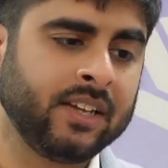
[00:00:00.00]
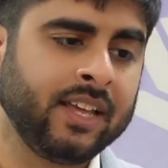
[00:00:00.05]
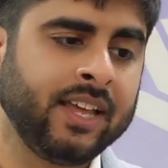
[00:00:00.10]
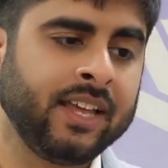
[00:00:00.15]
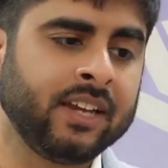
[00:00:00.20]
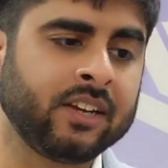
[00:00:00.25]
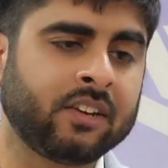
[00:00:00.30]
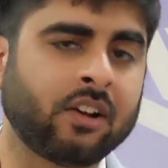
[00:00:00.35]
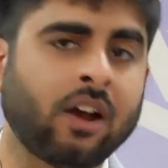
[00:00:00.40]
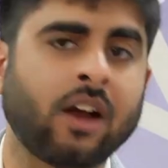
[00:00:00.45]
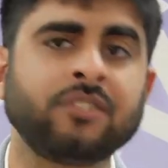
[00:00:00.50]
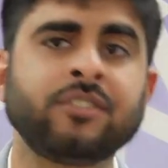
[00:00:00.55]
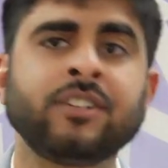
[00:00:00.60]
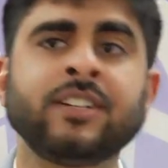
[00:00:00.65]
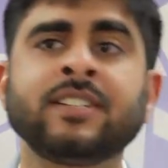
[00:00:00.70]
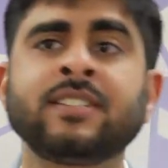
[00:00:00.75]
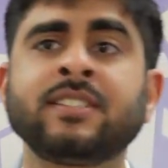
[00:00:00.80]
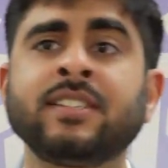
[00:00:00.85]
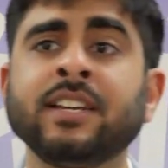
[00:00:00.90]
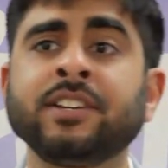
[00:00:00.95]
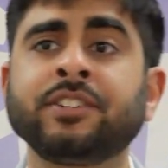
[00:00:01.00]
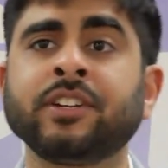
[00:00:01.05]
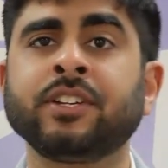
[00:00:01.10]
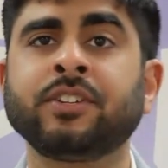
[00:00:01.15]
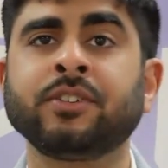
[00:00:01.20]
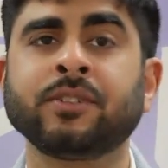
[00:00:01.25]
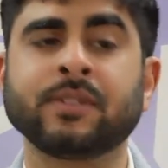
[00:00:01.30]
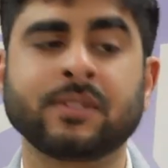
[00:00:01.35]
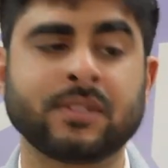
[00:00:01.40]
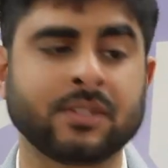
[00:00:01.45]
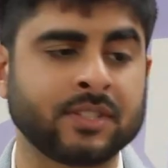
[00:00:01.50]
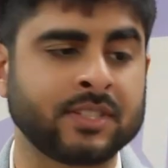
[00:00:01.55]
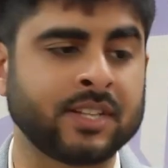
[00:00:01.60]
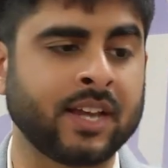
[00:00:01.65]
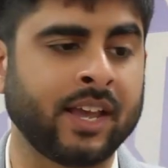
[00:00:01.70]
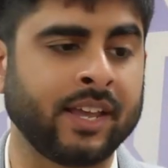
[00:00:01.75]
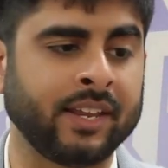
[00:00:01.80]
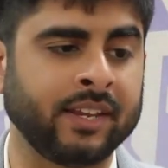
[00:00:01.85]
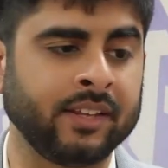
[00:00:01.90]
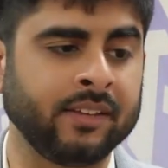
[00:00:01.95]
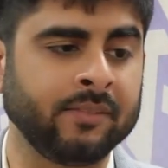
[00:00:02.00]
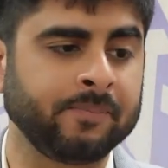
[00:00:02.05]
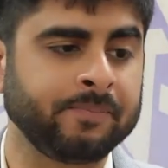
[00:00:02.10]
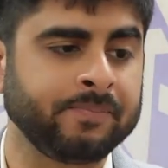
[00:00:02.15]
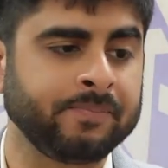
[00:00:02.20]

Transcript: in contradistinction to a society